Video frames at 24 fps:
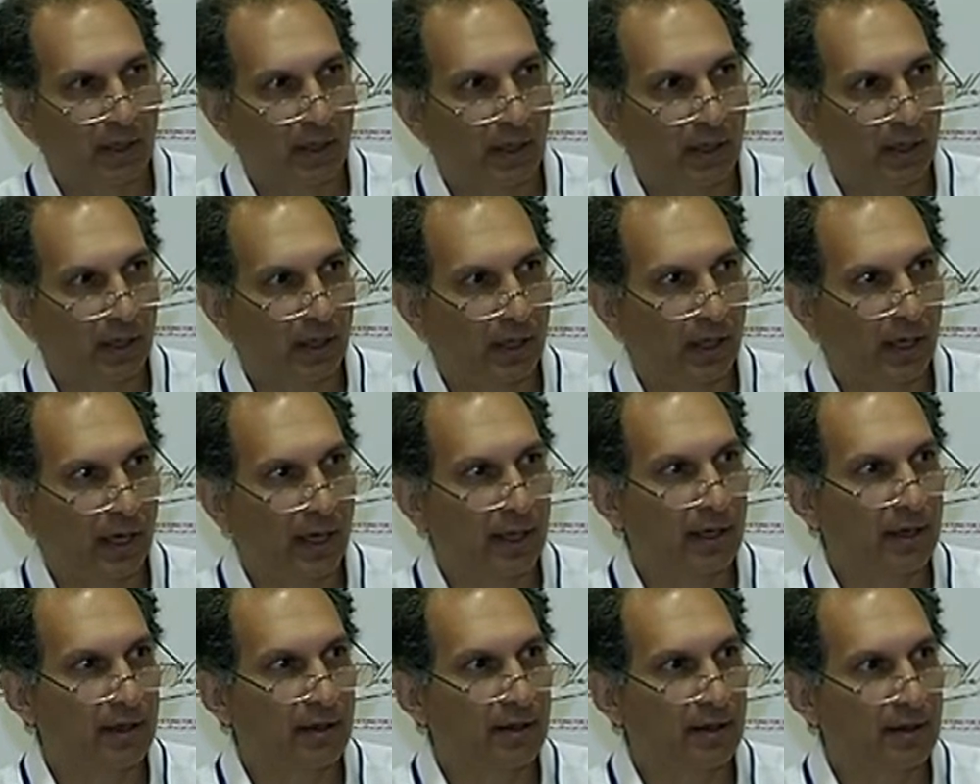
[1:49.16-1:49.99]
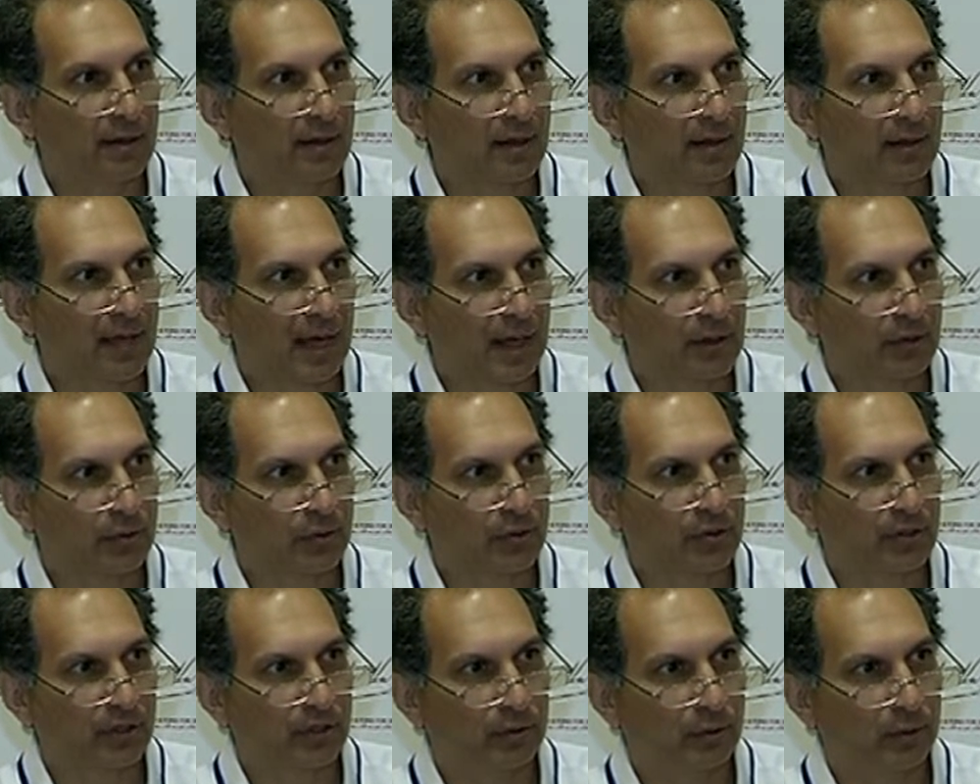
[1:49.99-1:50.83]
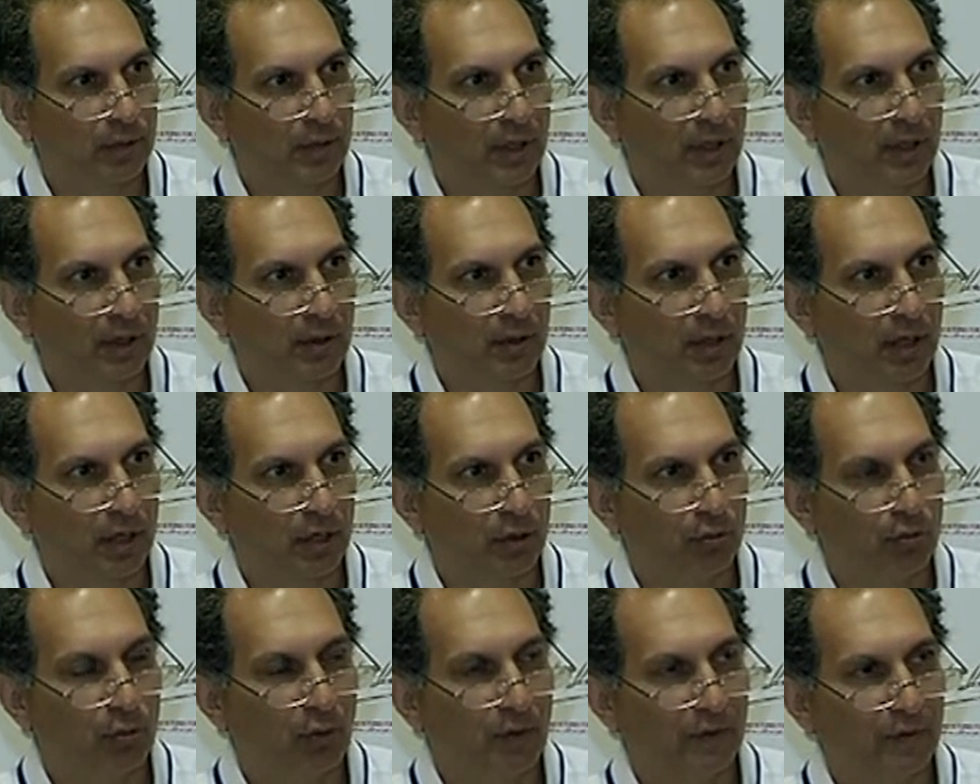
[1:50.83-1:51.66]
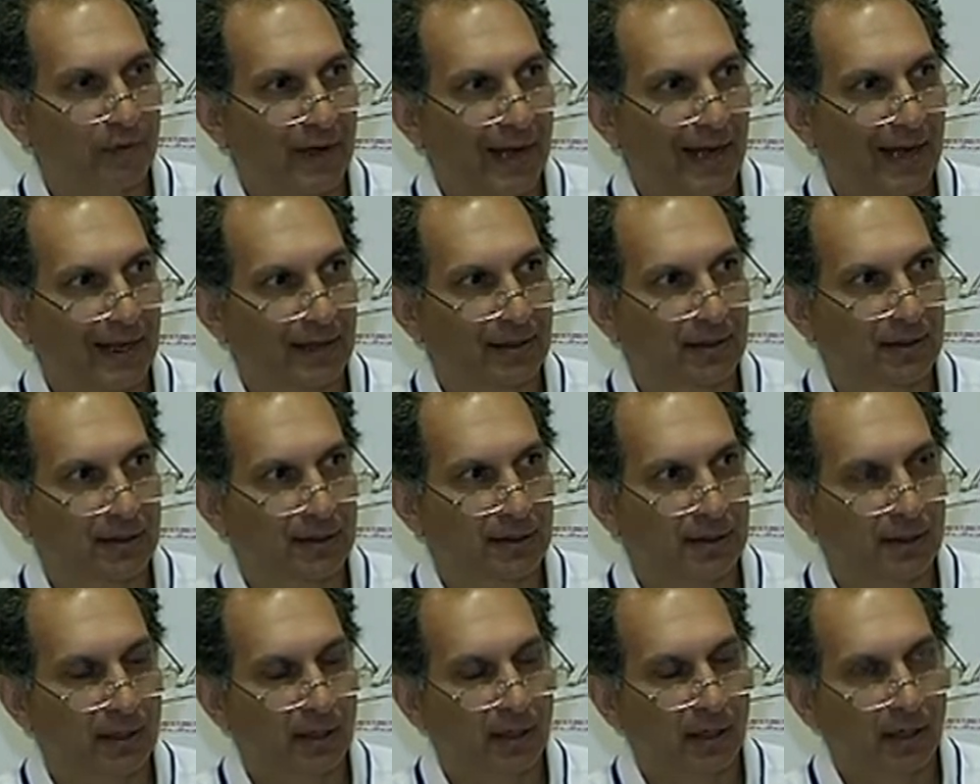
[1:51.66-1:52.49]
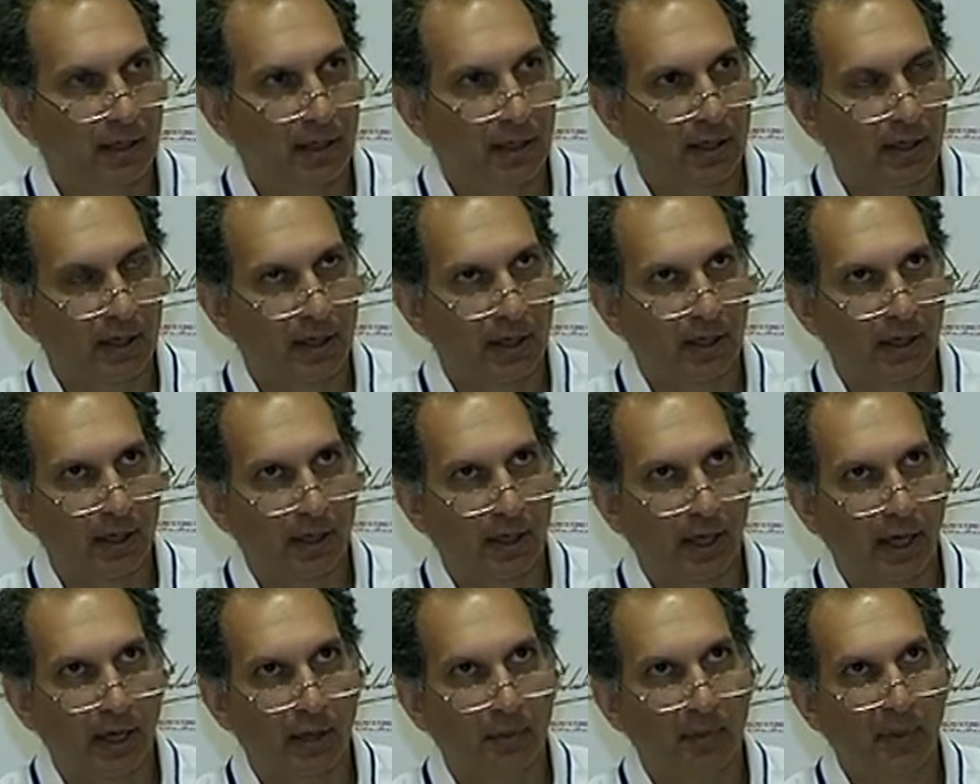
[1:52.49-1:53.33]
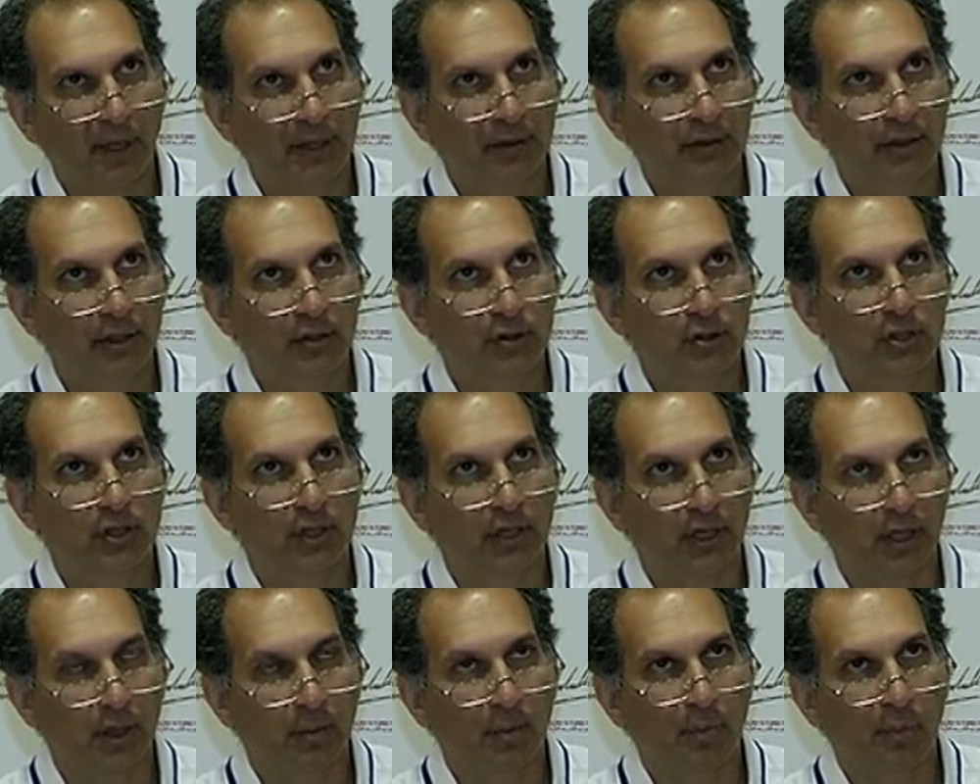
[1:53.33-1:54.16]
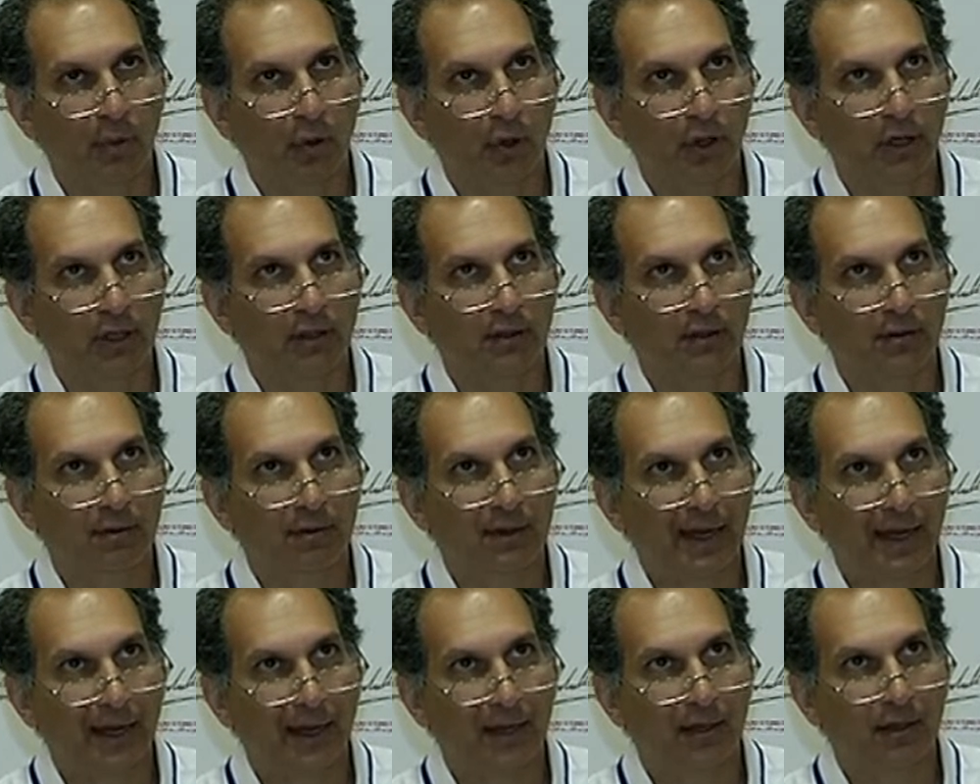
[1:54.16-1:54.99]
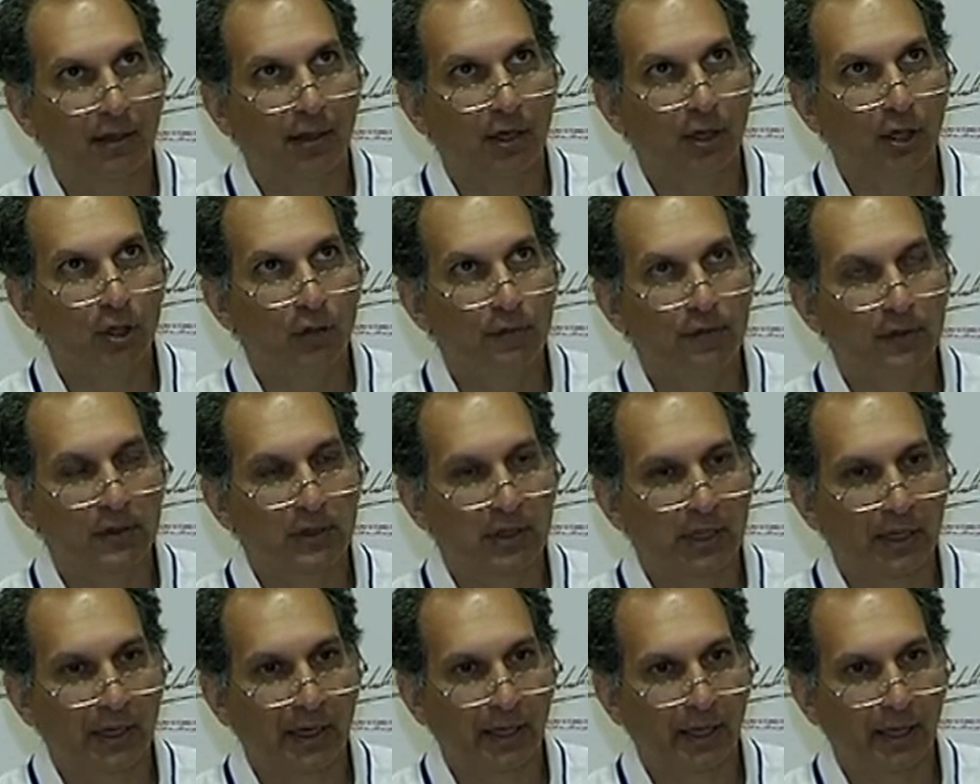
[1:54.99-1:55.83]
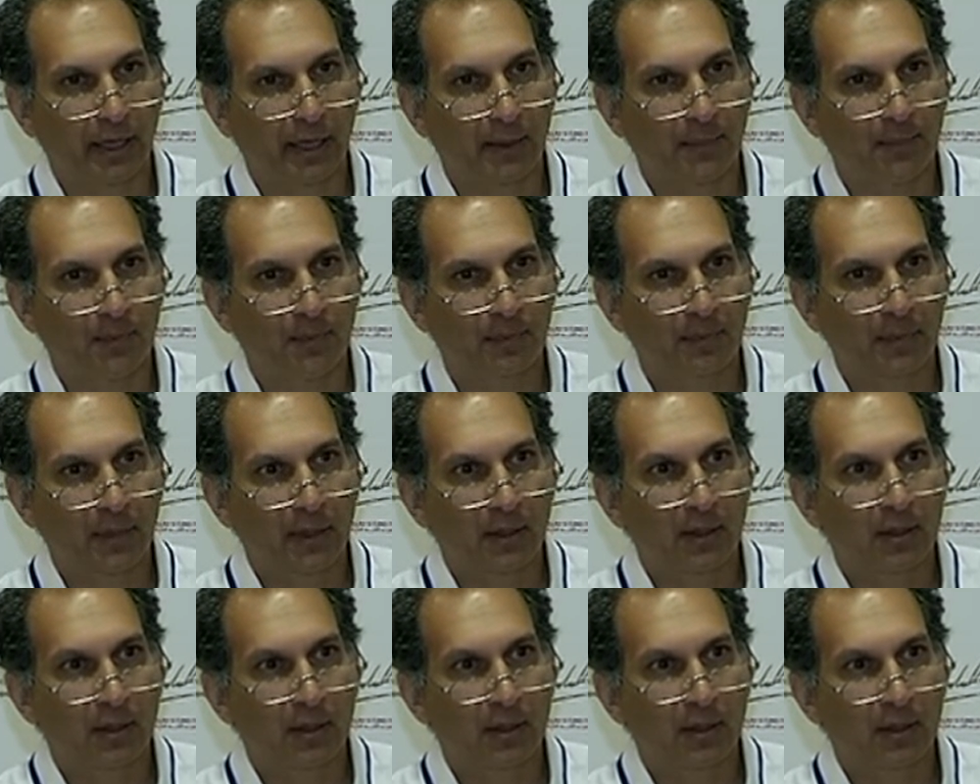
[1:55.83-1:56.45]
Uh, and I think that that also uh, uh, reflects uh, Armando's point that over time,